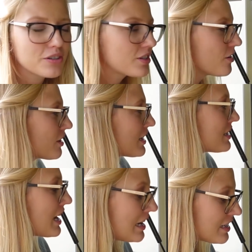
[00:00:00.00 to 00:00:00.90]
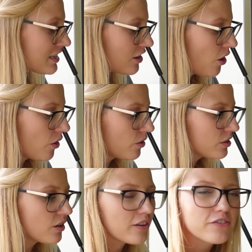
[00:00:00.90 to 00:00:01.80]
So this is to
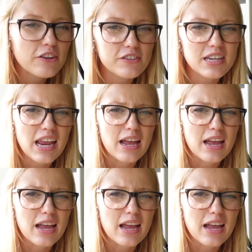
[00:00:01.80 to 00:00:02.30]
hold your 50